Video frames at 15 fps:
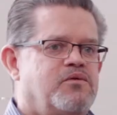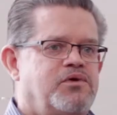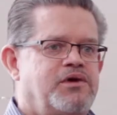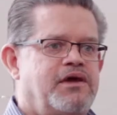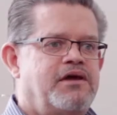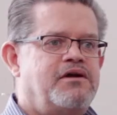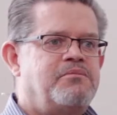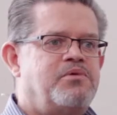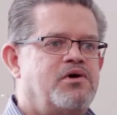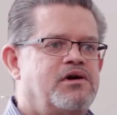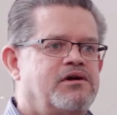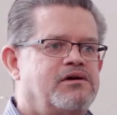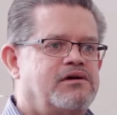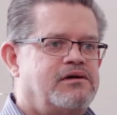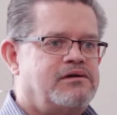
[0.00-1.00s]
Well, you hit
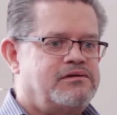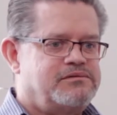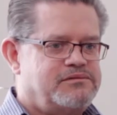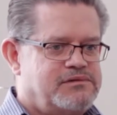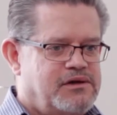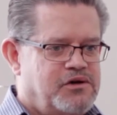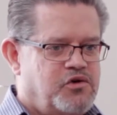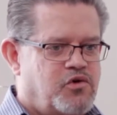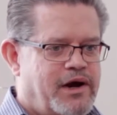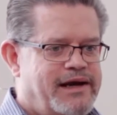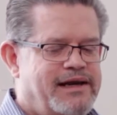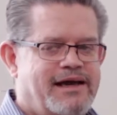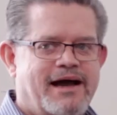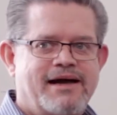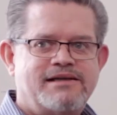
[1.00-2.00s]
upon a
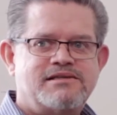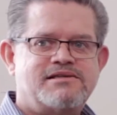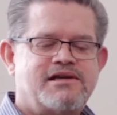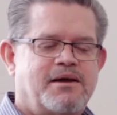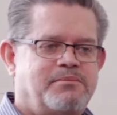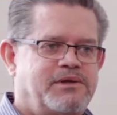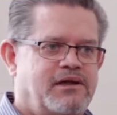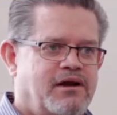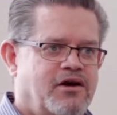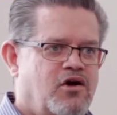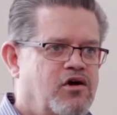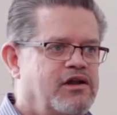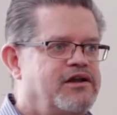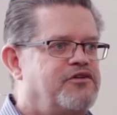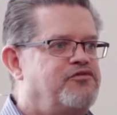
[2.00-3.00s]
great concept, and I
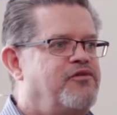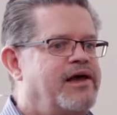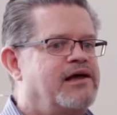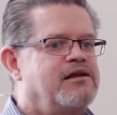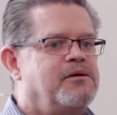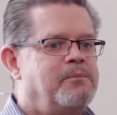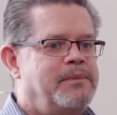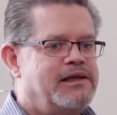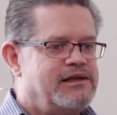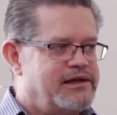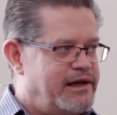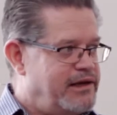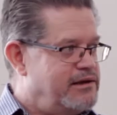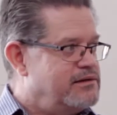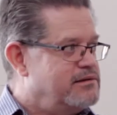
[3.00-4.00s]
call it
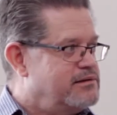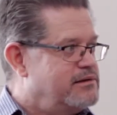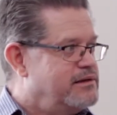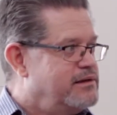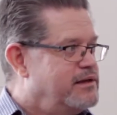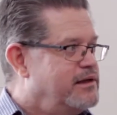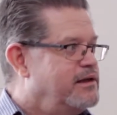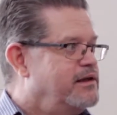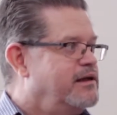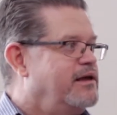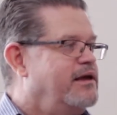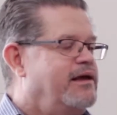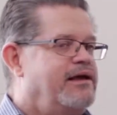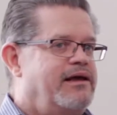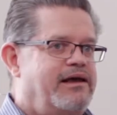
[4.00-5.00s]
availability.
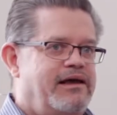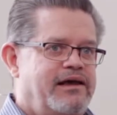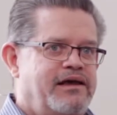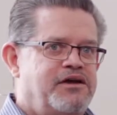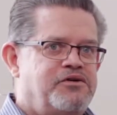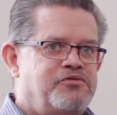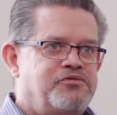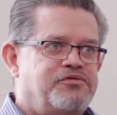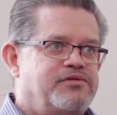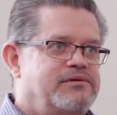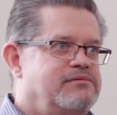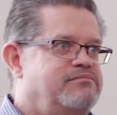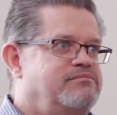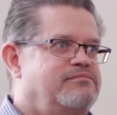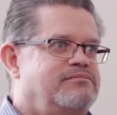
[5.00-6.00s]
If
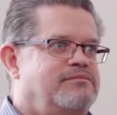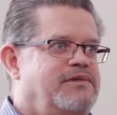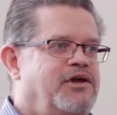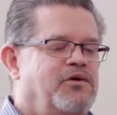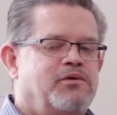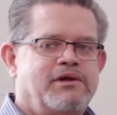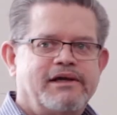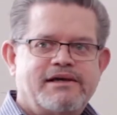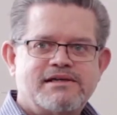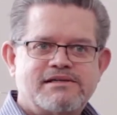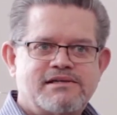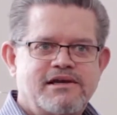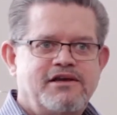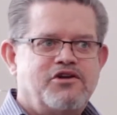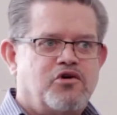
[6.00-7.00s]
the only
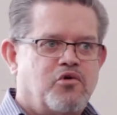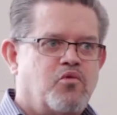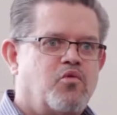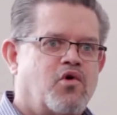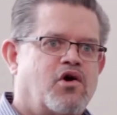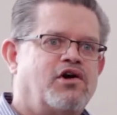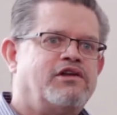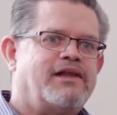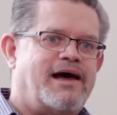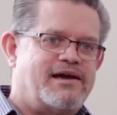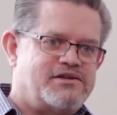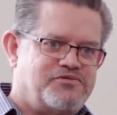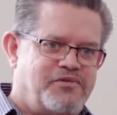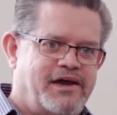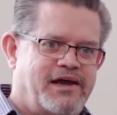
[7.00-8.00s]
casino were
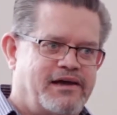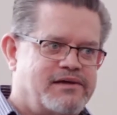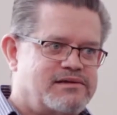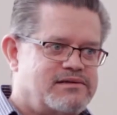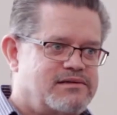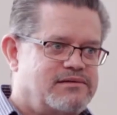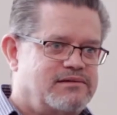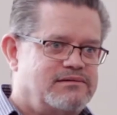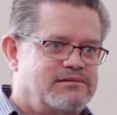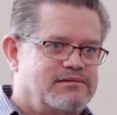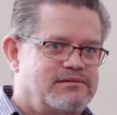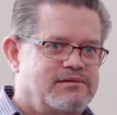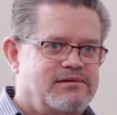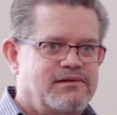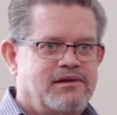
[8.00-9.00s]
Las Vegas,
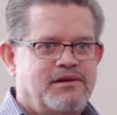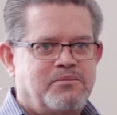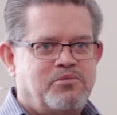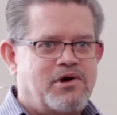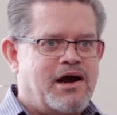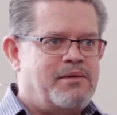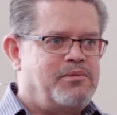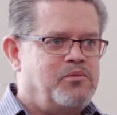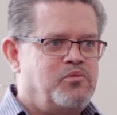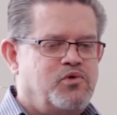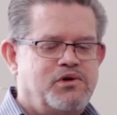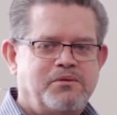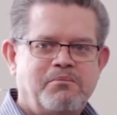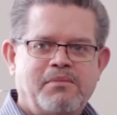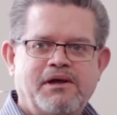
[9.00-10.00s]
the problem
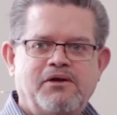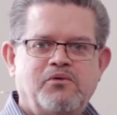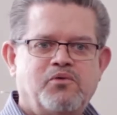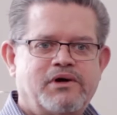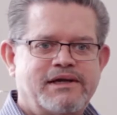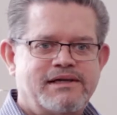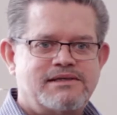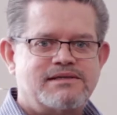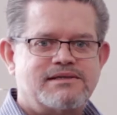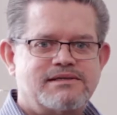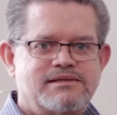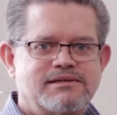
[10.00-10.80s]
wouldn't be what it